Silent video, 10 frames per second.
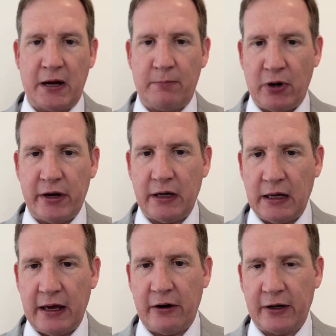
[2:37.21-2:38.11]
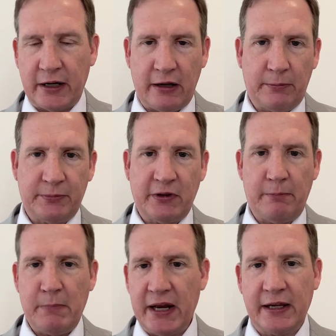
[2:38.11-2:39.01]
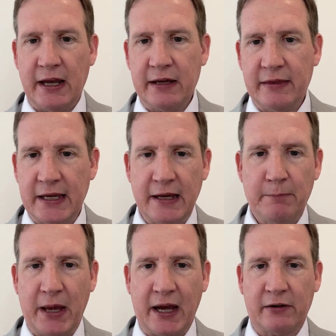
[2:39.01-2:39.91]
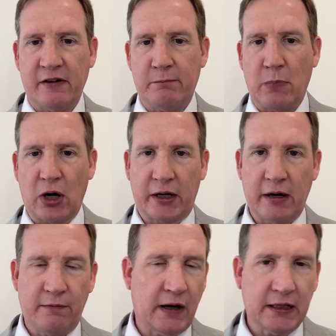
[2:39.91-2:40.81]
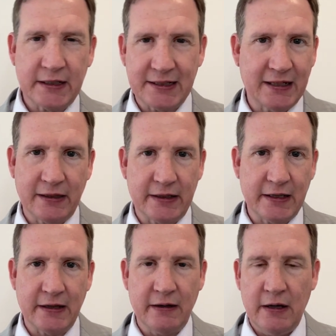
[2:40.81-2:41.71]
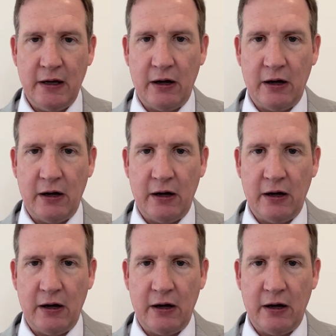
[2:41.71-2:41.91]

by a bond ladder can help to mitigate the impact of market volatility